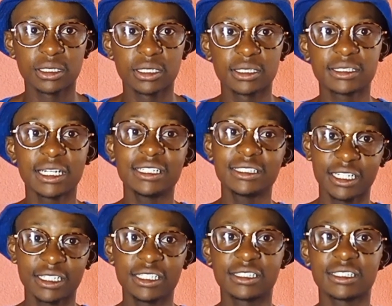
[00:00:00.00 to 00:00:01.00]
Study
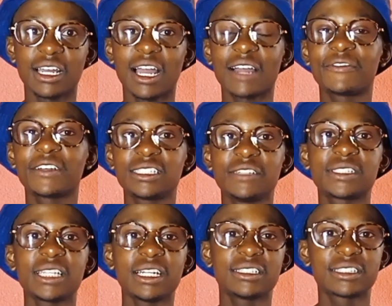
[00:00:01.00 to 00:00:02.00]
techniques. Effective
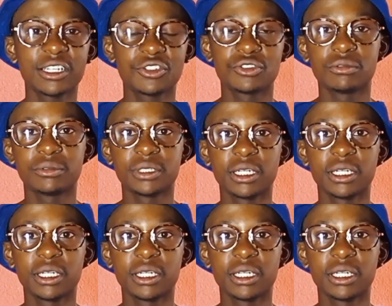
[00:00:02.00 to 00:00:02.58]
study schedule.